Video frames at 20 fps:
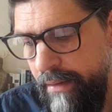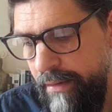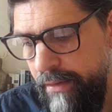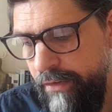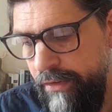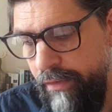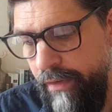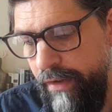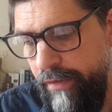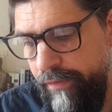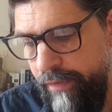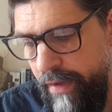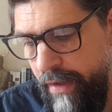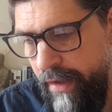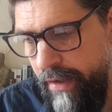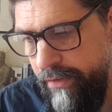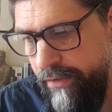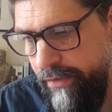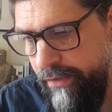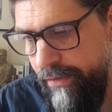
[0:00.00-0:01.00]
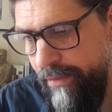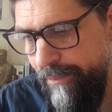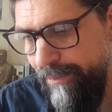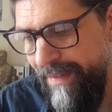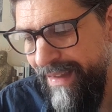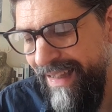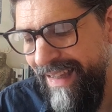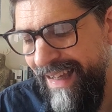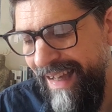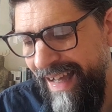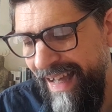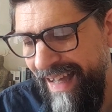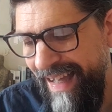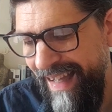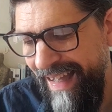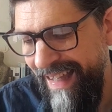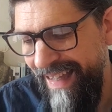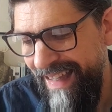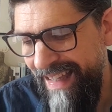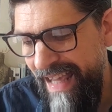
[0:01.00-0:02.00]
sorry, the 1st,
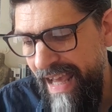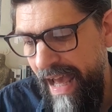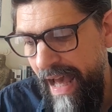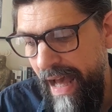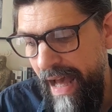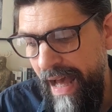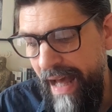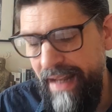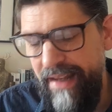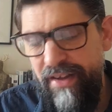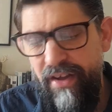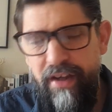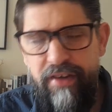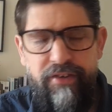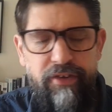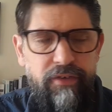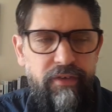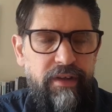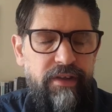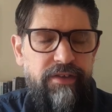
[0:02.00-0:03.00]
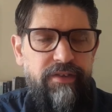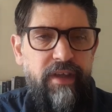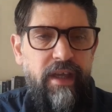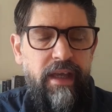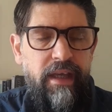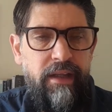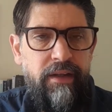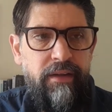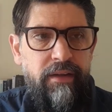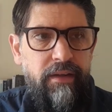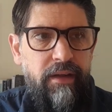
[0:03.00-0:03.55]
at 9 degrees in